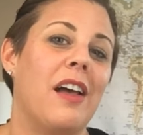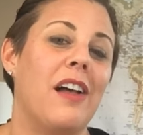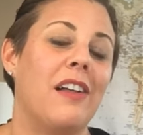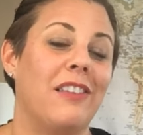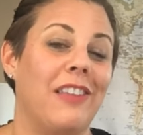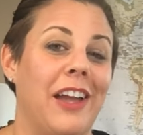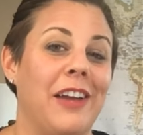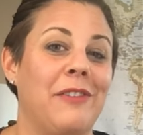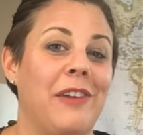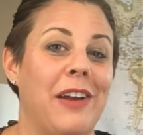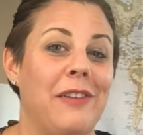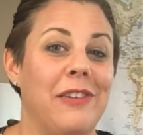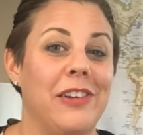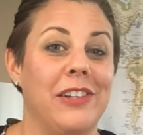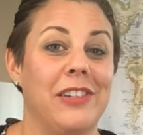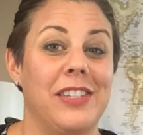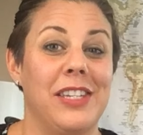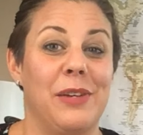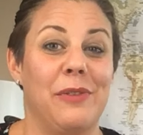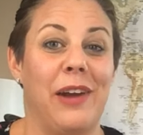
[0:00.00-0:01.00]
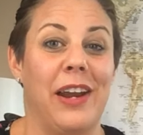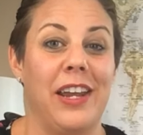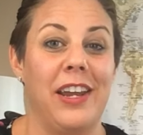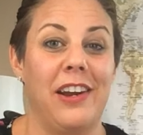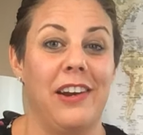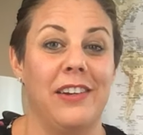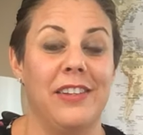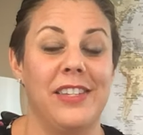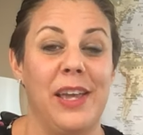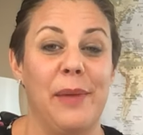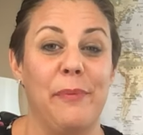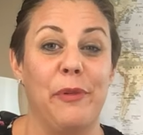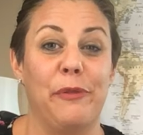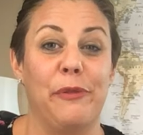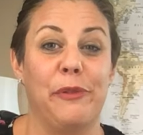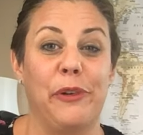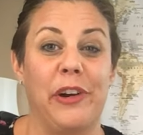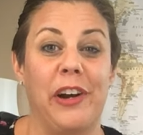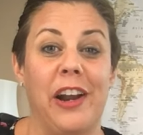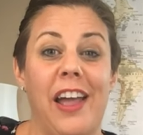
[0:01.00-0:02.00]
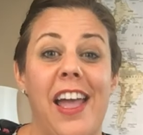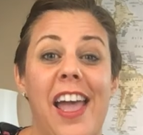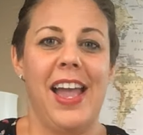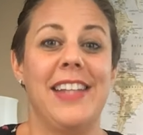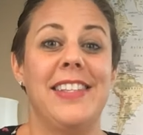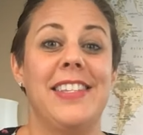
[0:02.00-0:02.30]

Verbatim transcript: Align Right Realty right here in Tampa, Florida.